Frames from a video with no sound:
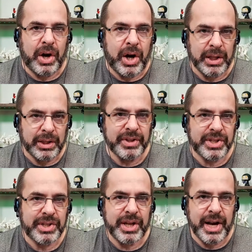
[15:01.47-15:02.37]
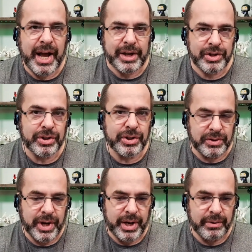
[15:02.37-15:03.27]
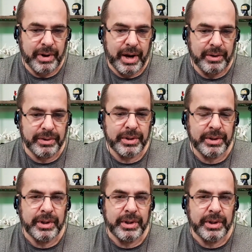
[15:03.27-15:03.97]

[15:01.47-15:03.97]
all of us can actually unite around.